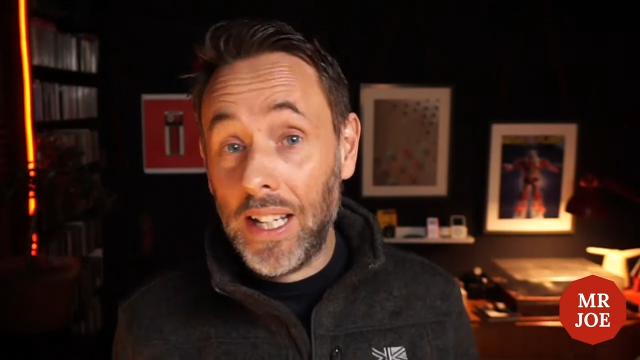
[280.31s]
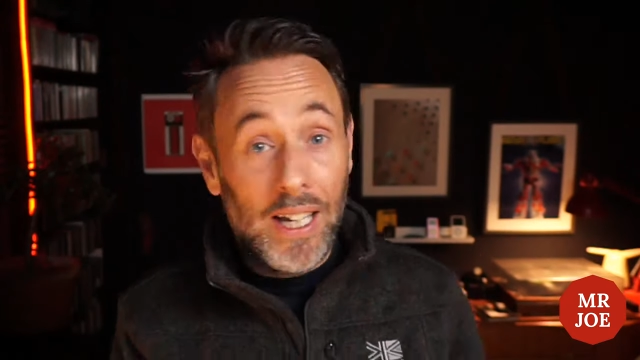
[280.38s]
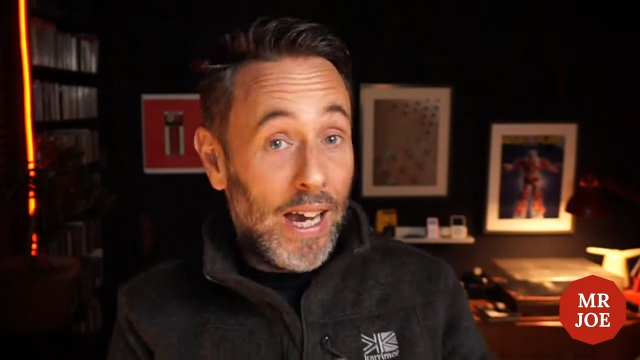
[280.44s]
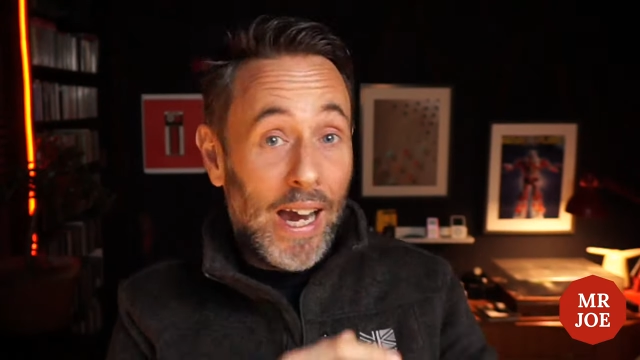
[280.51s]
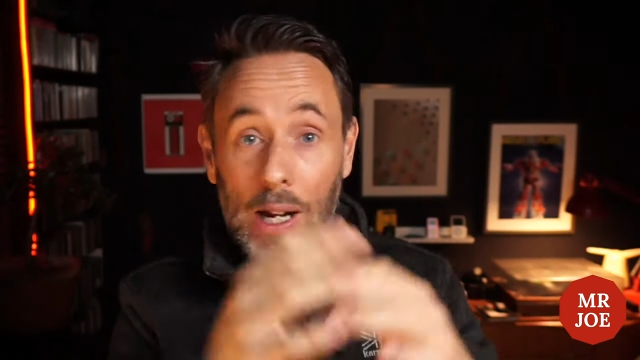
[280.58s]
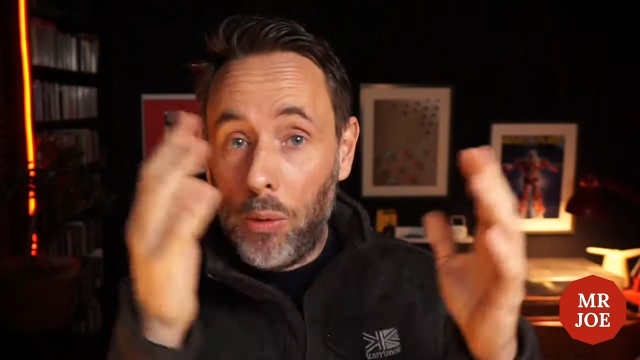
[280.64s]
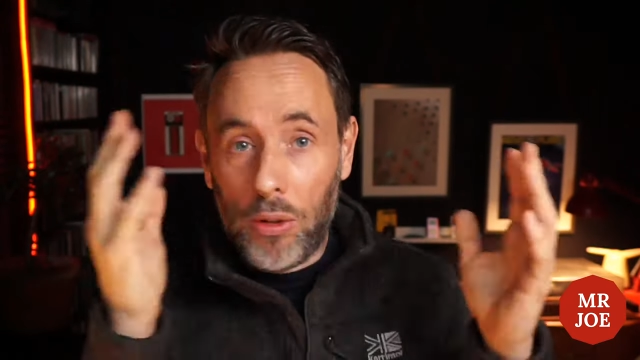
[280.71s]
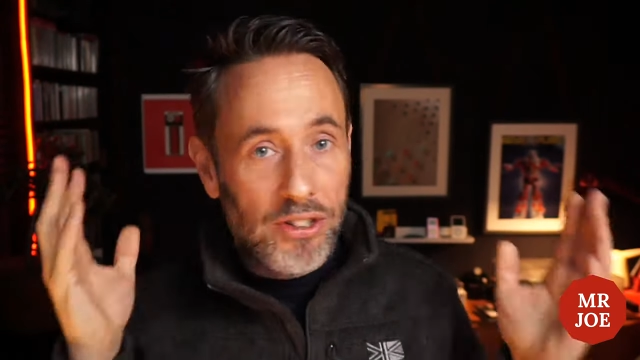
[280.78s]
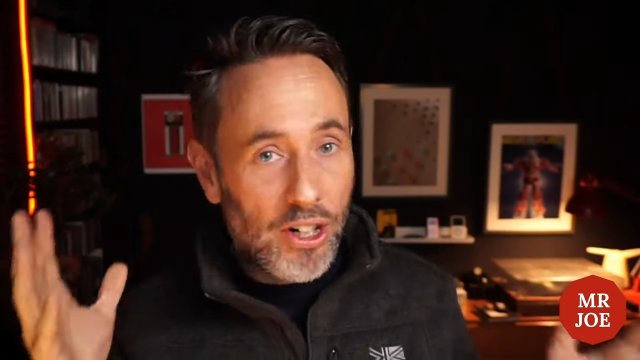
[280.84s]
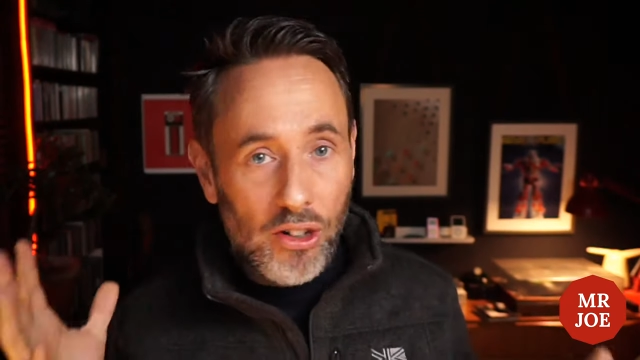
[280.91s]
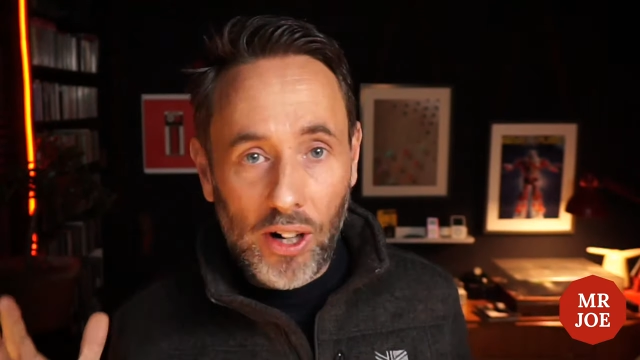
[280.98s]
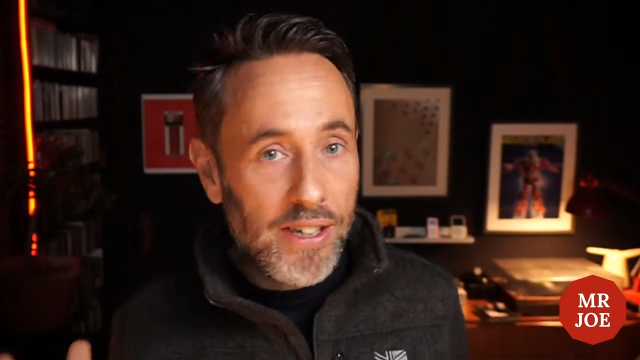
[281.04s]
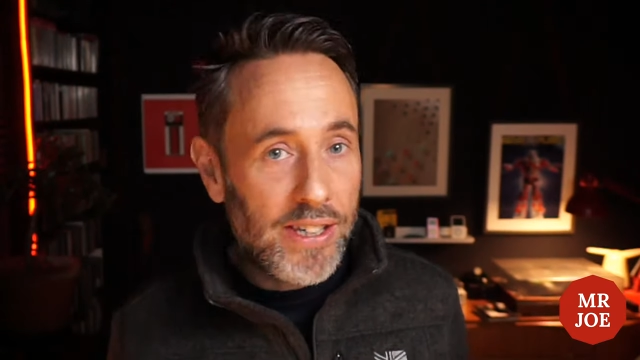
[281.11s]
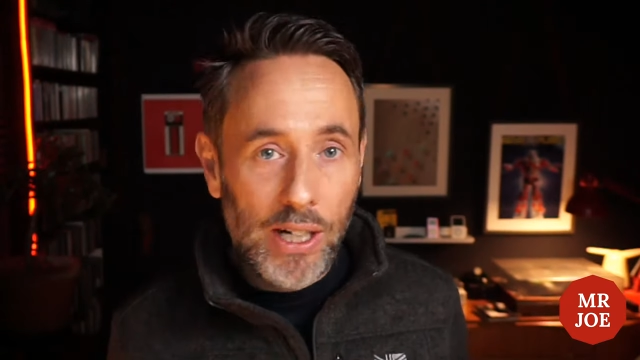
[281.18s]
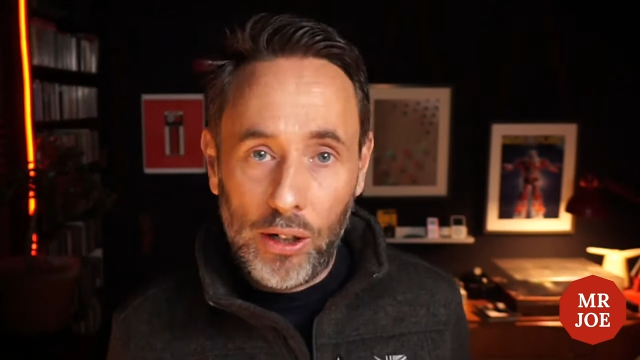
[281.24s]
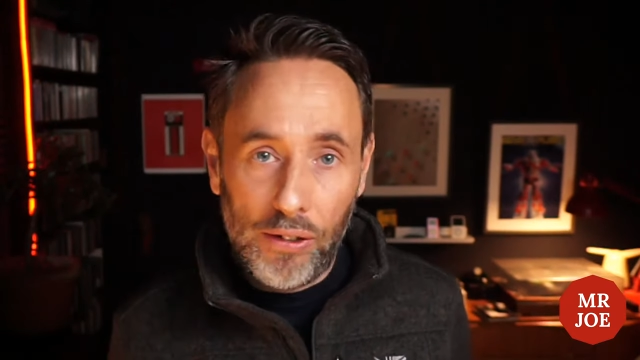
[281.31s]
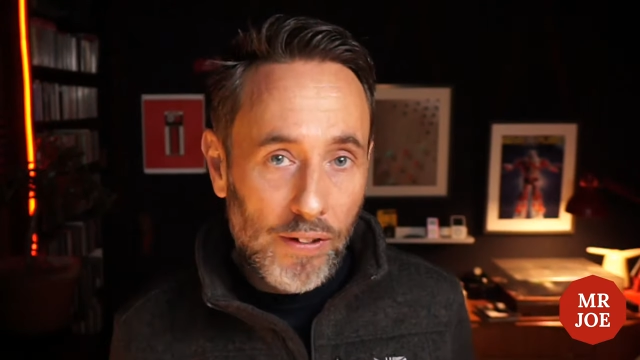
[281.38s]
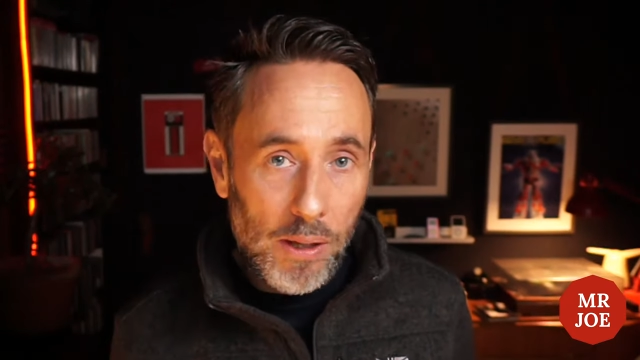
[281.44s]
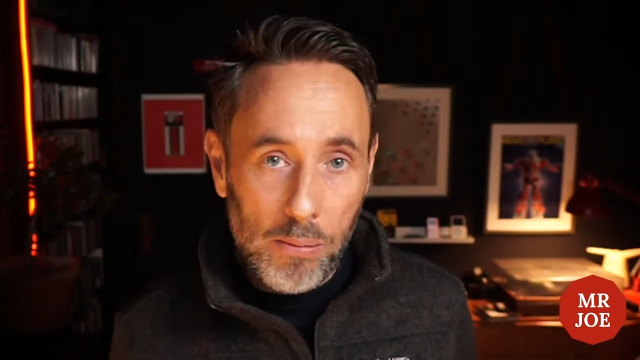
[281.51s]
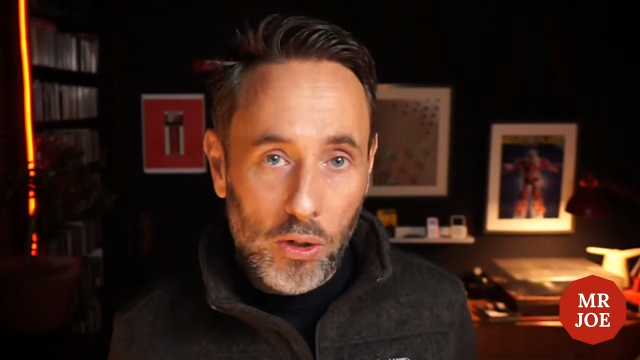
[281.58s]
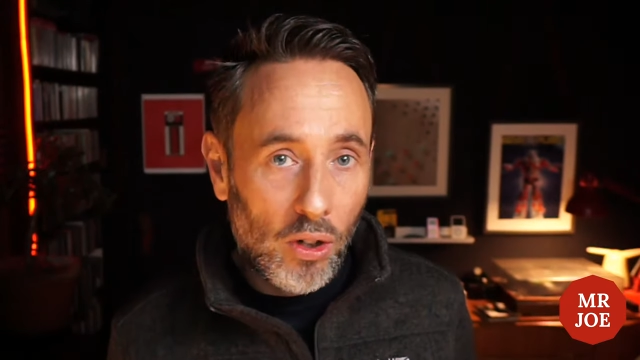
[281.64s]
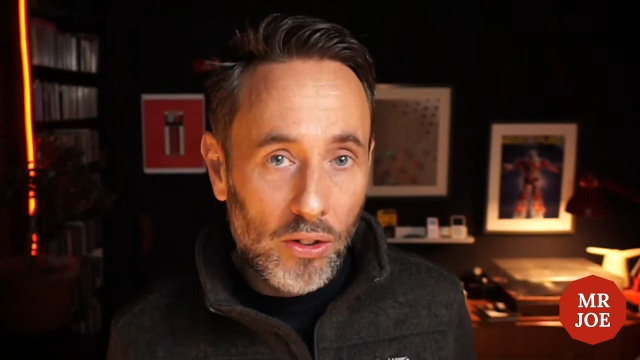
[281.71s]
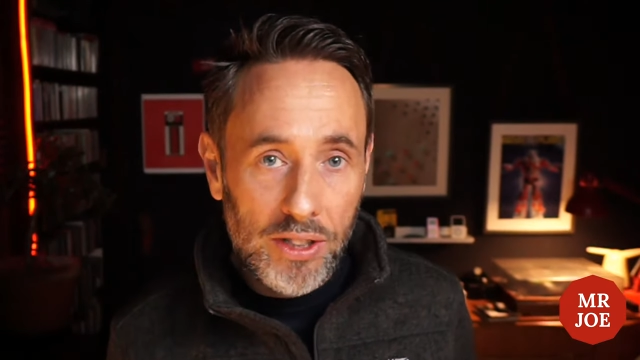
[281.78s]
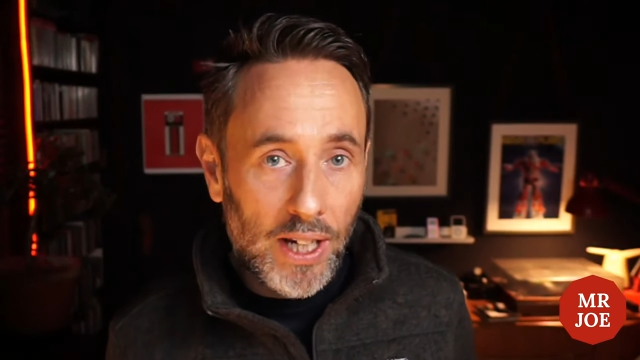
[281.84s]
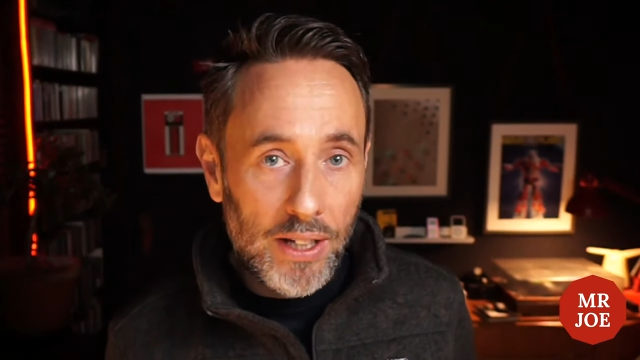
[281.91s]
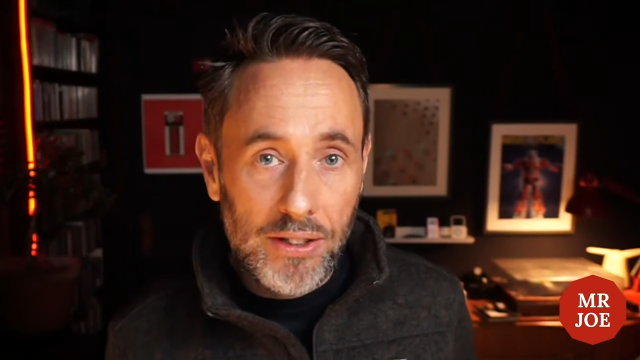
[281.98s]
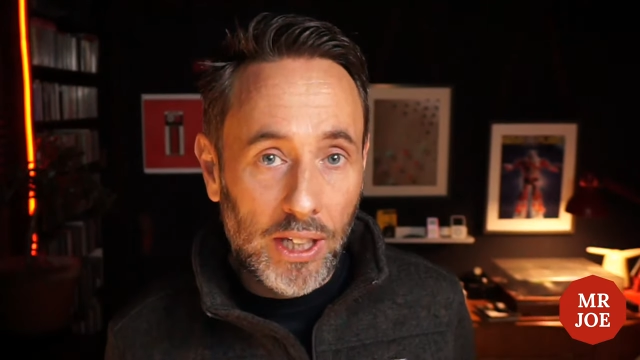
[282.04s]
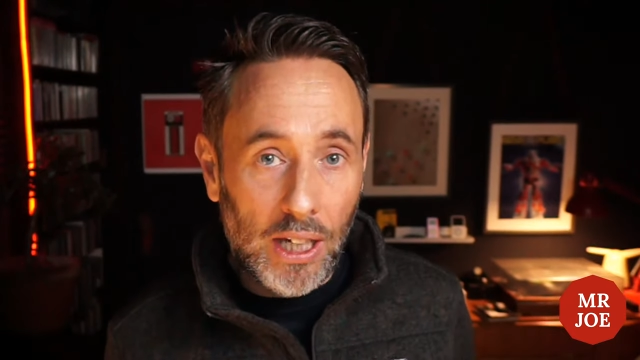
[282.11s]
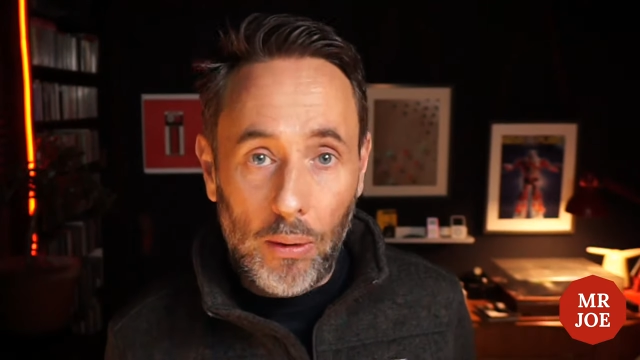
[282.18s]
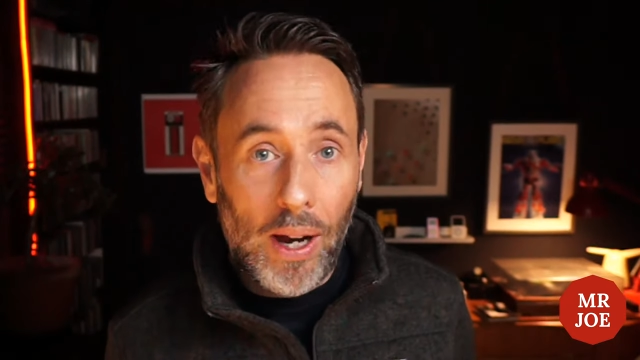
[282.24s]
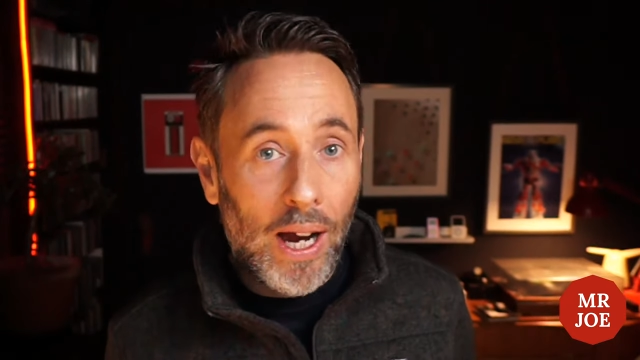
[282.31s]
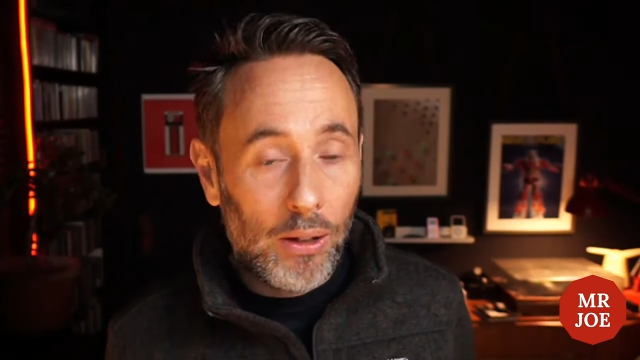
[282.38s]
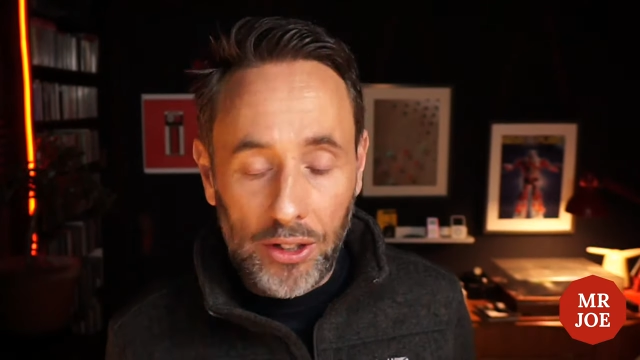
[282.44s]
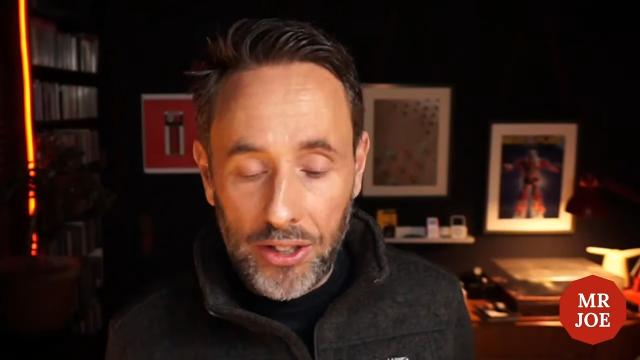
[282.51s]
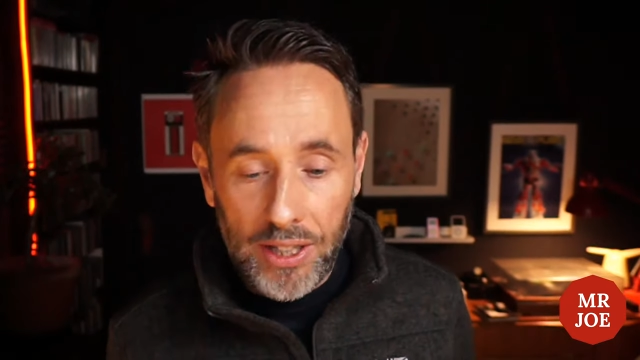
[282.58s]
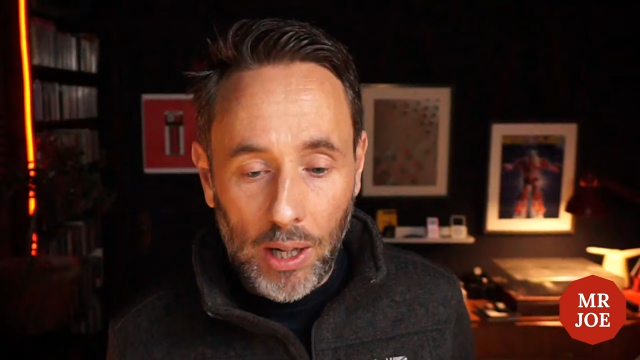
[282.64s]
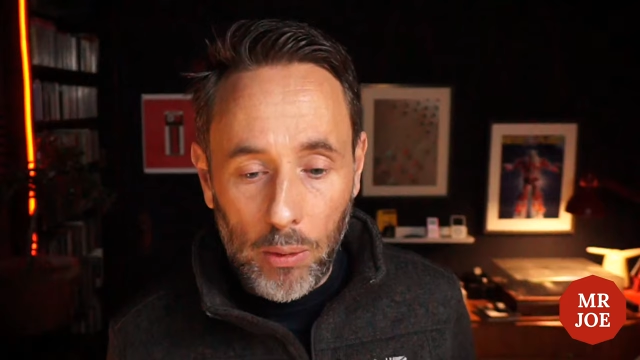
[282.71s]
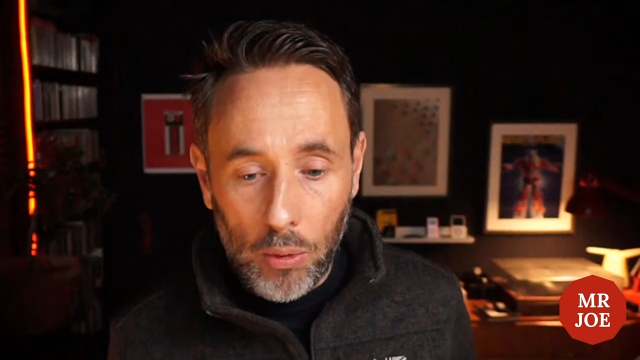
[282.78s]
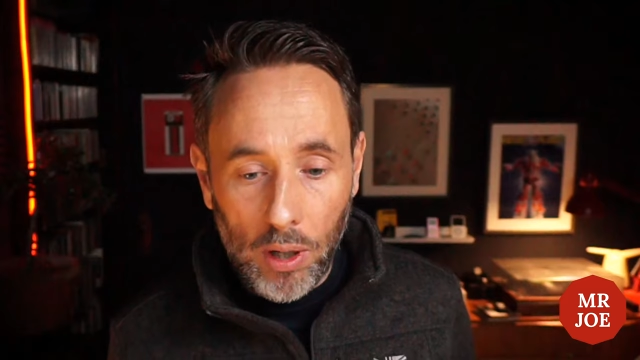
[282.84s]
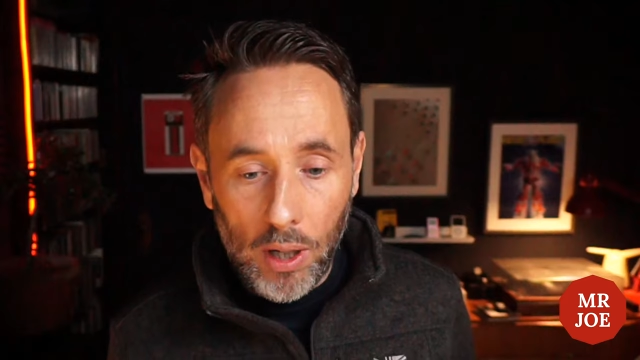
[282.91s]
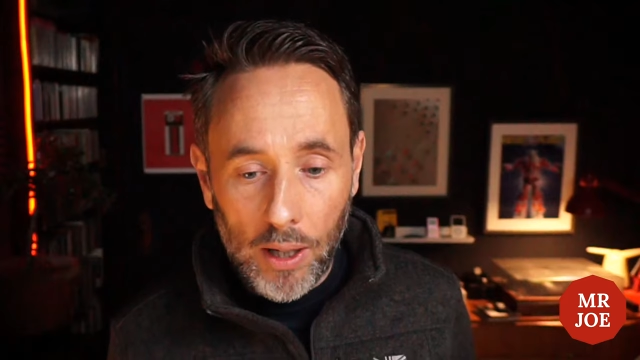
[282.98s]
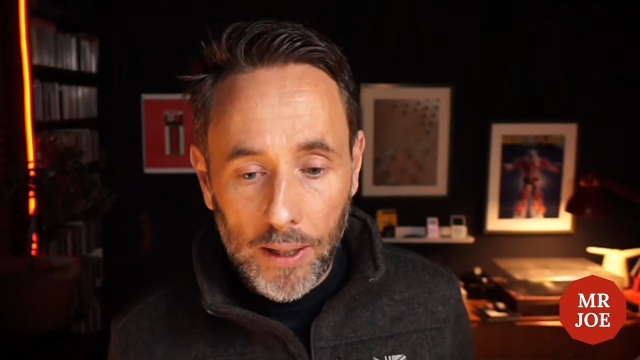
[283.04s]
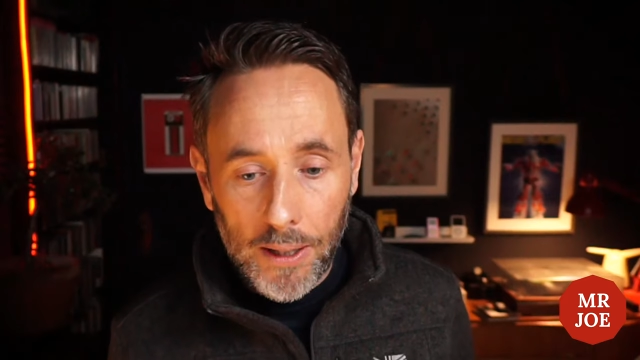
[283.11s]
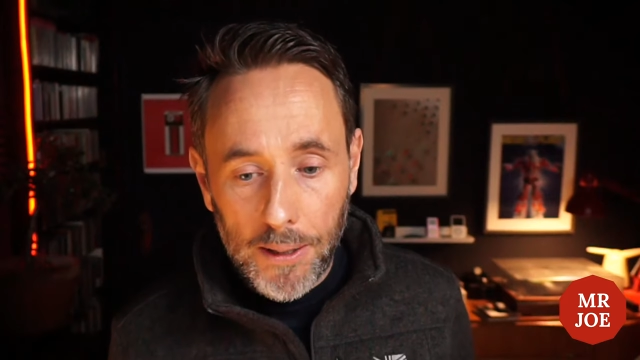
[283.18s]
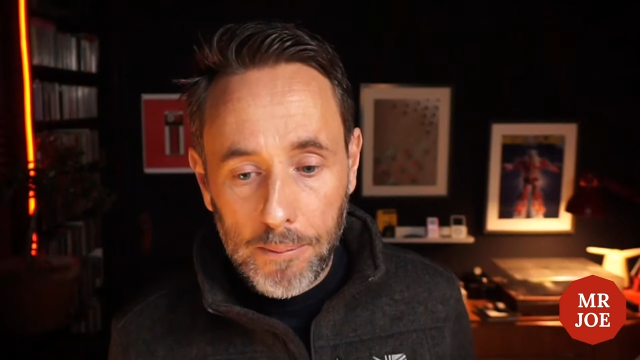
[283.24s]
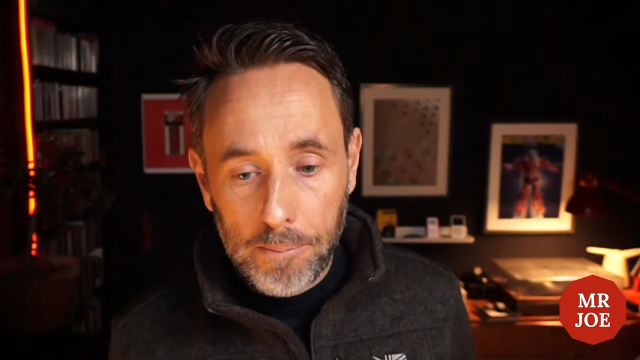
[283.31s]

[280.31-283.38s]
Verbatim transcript: hey, what's the criteria for them contacting you? How does that work?